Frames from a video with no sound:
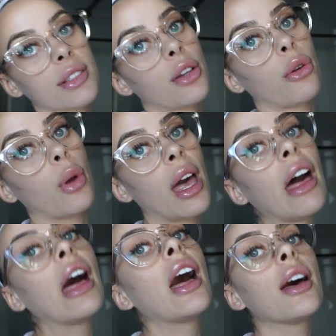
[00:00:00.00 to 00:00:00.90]
So
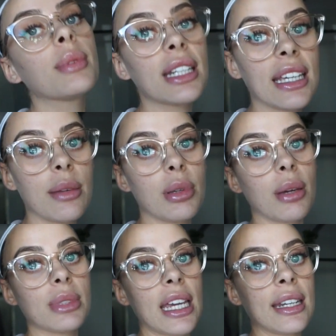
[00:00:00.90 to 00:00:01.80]
I'm going to keep you
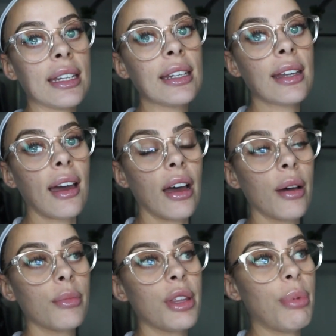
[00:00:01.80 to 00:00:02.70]

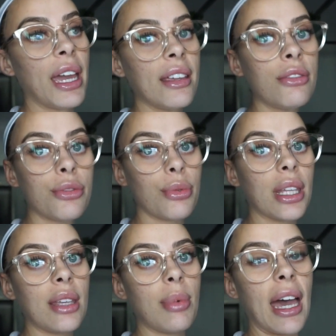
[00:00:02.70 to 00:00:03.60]
updated. The pain's
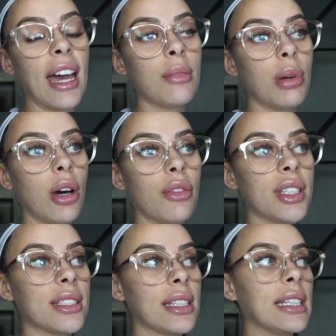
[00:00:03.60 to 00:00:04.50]
really bad, but
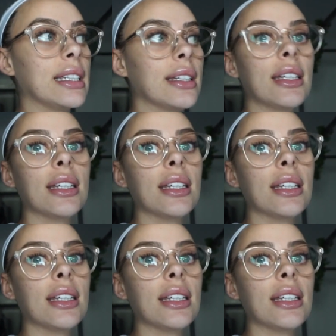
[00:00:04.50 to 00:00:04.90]
obviously